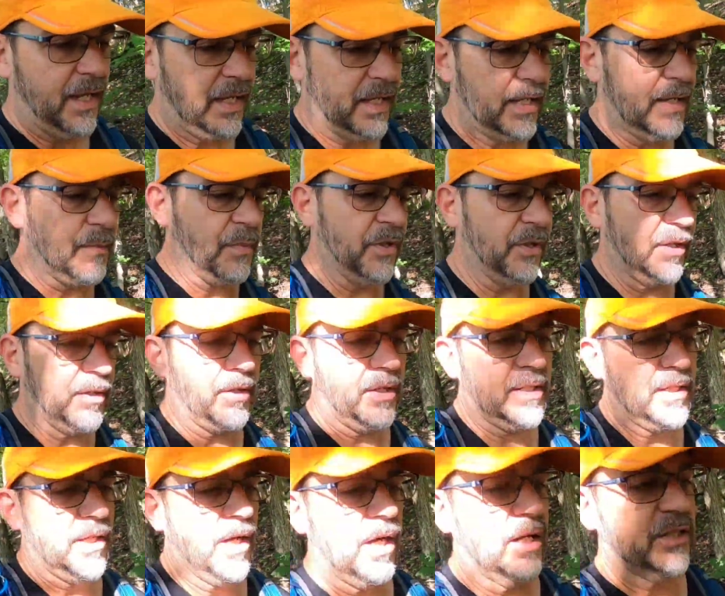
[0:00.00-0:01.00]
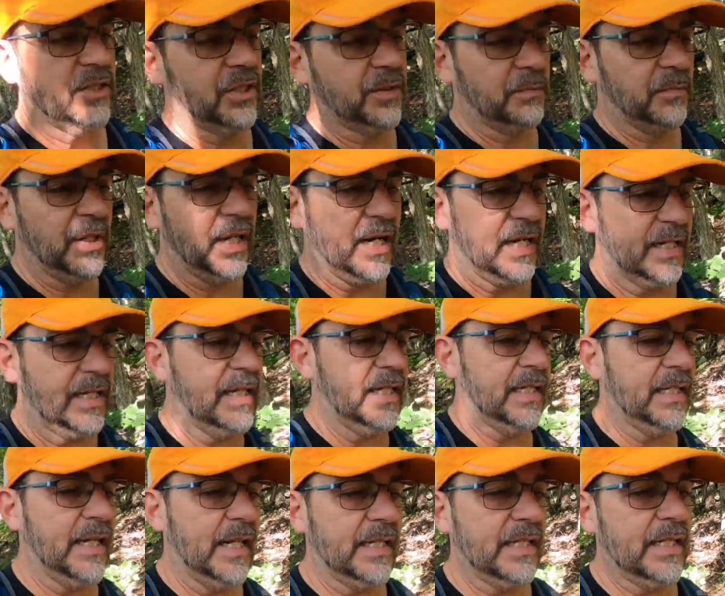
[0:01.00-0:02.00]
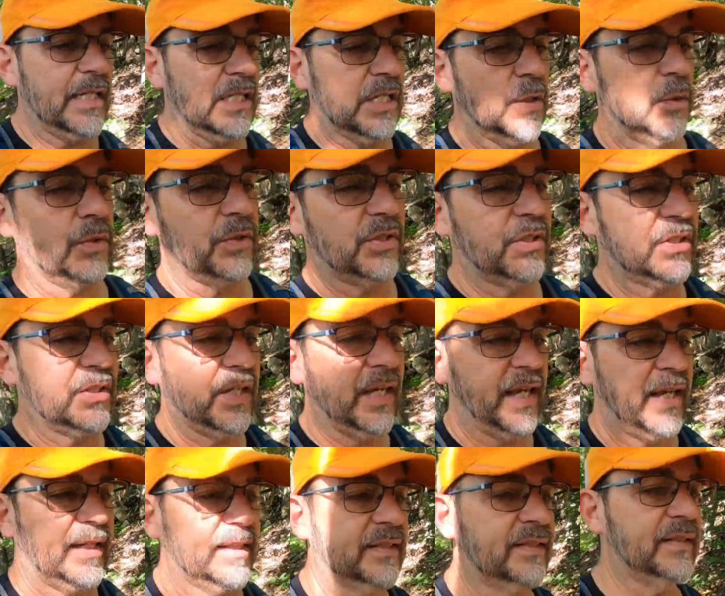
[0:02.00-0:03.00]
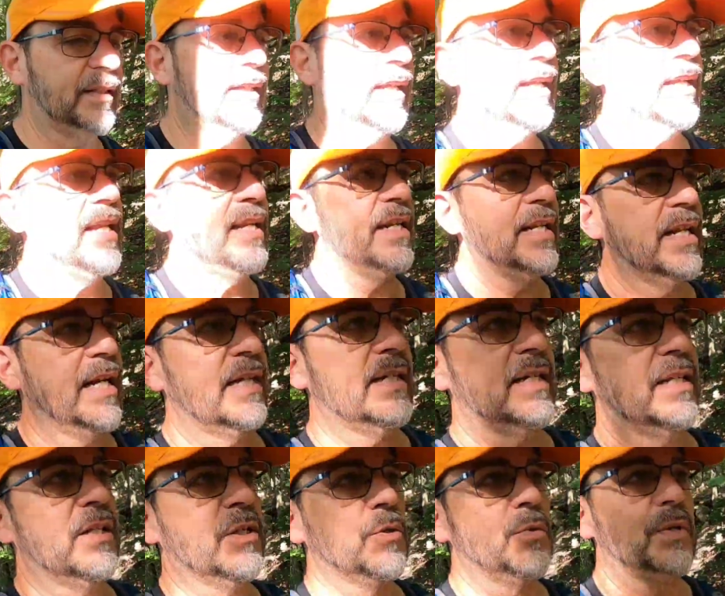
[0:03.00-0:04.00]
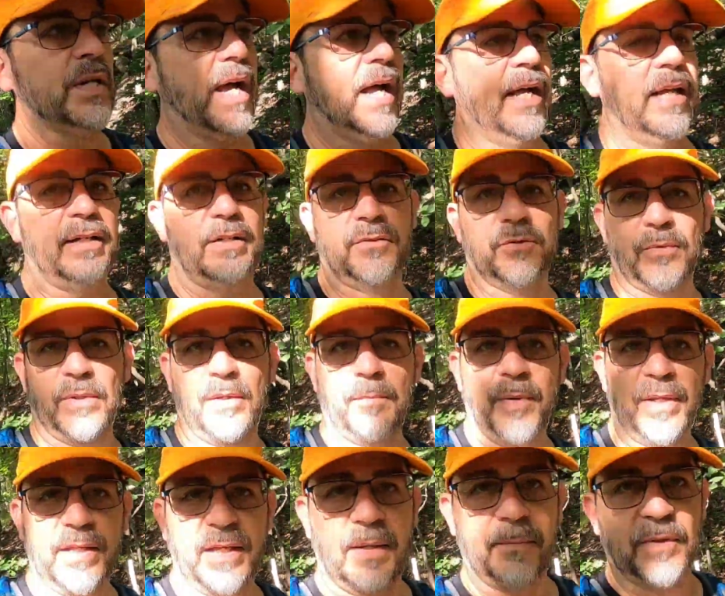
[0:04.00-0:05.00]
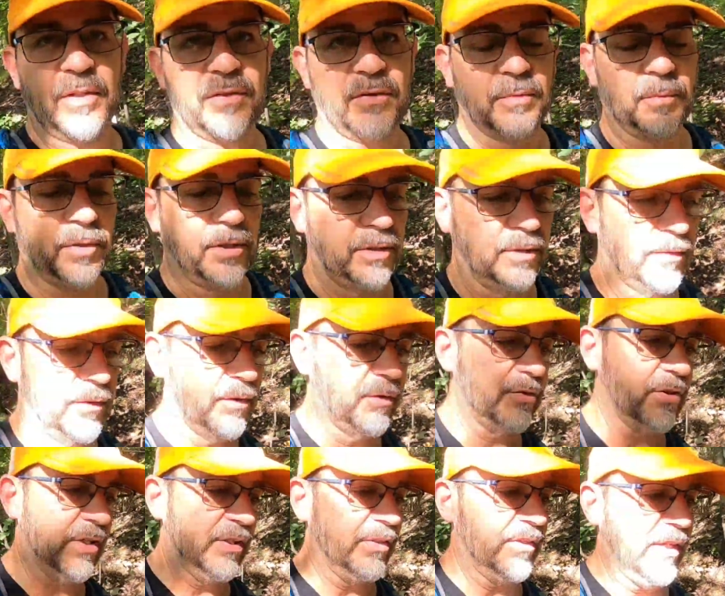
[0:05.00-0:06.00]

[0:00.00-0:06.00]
he put it on the auction block in 1906, and then in 1909 is when it became the tuberculosis